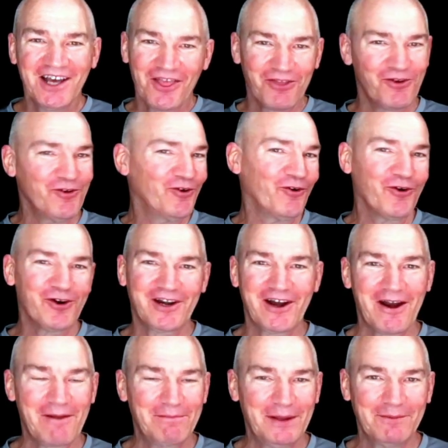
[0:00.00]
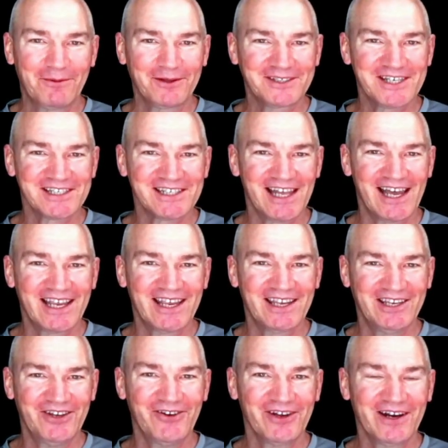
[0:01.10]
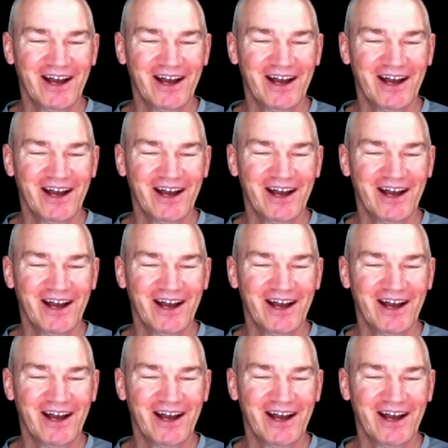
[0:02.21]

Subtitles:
through ordinary people just like you and